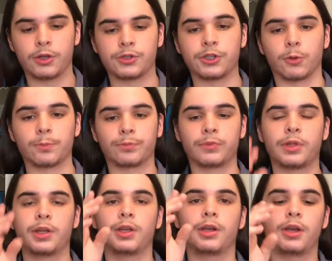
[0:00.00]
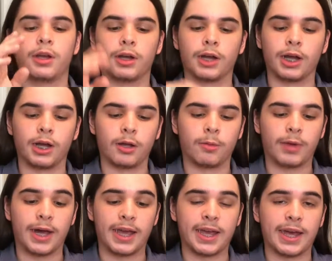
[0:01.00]
So,
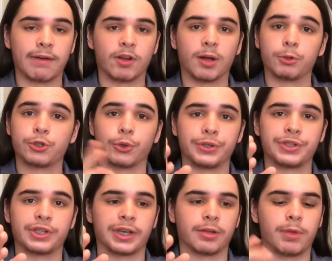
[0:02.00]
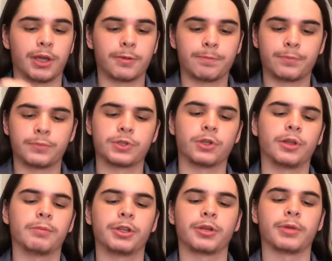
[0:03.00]
I have a couple choices I can make. So
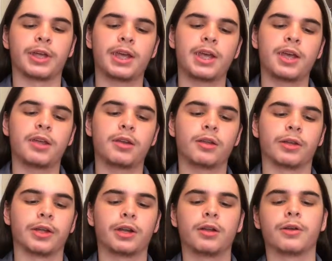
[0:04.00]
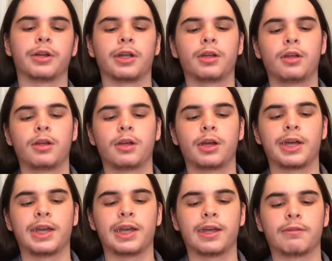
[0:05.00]
let me look at my hand. Okay. I
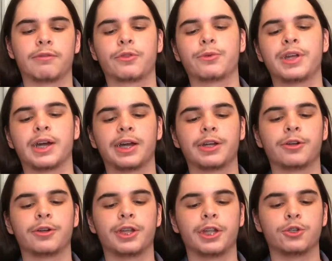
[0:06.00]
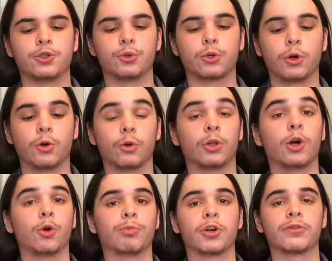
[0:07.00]
have 3 iron and 2 coal.
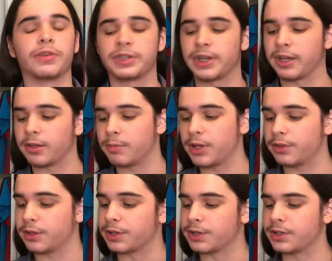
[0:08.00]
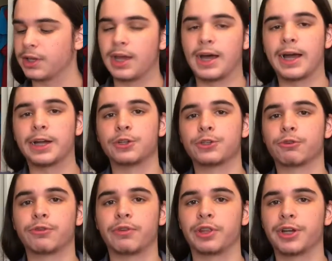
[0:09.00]
Oh, perfect. I can make this iron
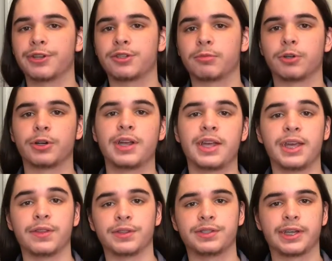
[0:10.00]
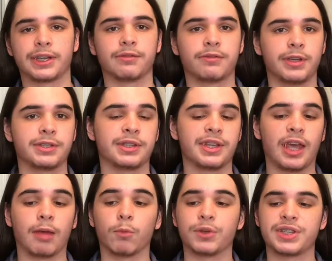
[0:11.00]
sword for the customer in the second phase of the
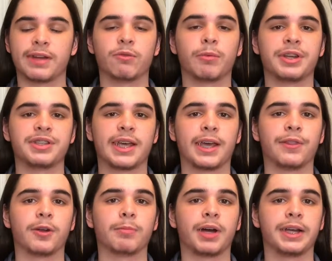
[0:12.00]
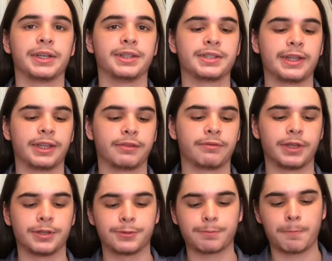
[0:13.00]
game once everybody's had their buying and selling
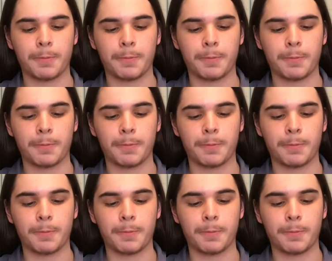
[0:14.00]
phase.